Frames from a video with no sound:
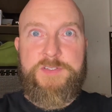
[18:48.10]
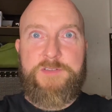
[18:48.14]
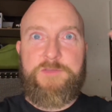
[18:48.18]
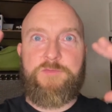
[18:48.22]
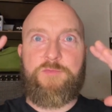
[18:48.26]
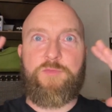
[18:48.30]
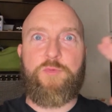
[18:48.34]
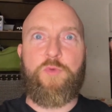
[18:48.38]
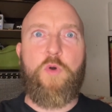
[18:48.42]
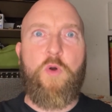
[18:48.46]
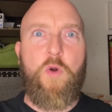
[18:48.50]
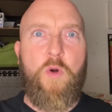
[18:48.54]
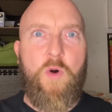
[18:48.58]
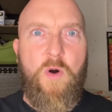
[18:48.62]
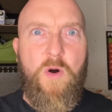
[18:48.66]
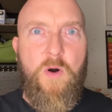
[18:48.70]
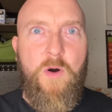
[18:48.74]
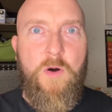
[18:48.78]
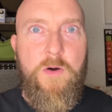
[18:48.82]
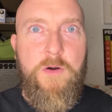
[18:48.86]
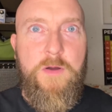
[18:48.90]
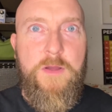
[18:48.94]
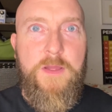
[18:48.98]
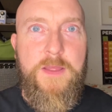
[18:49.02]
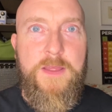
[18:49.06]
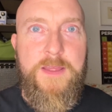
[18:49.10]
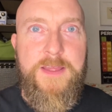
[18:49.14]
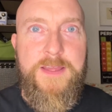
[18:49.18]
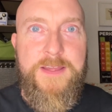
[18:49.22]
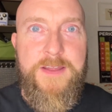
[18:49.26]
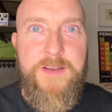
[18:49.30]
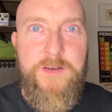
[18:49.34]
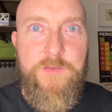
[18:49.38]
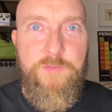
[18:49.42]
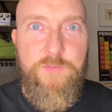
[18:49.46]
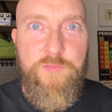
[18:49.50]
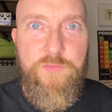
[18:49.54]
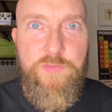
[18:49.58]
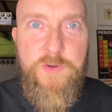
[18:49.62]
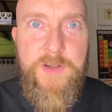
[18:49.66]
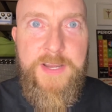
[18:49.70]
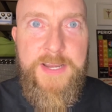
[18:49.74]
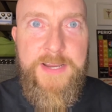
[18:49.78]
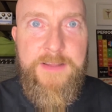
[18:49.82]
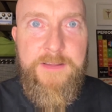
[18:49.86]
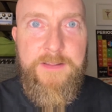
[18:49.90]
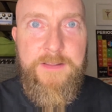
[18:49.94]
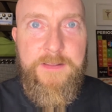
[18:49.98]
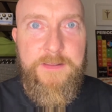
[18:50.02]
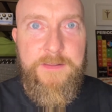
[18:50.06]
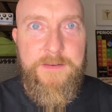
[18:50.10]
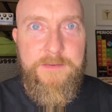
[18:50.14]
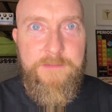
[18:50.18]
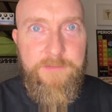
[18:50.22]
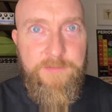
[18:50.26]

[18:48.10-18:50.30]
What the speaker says: are raw and real and